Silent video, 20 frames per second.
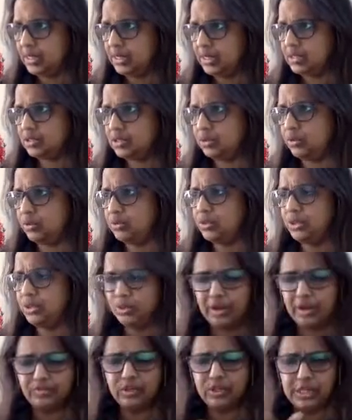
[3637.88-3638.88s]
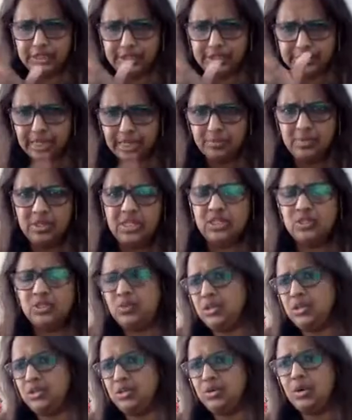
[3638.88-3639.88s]
So I've got this 10 minutes
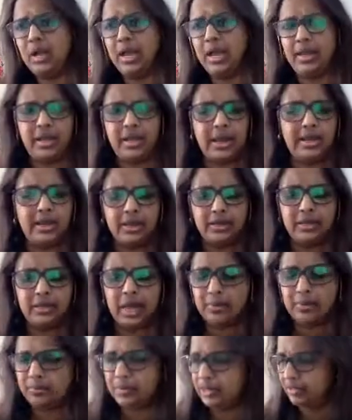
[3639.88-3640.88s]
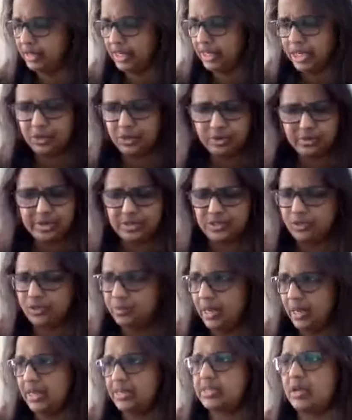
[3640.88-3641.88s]
with you, and I'll be reading your
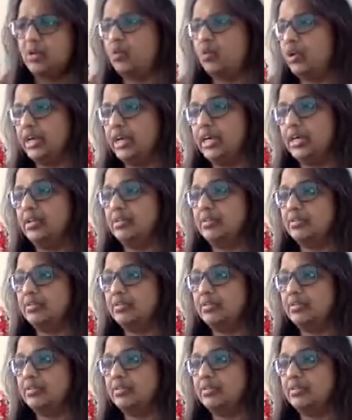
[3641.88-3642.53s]
resume as I walk in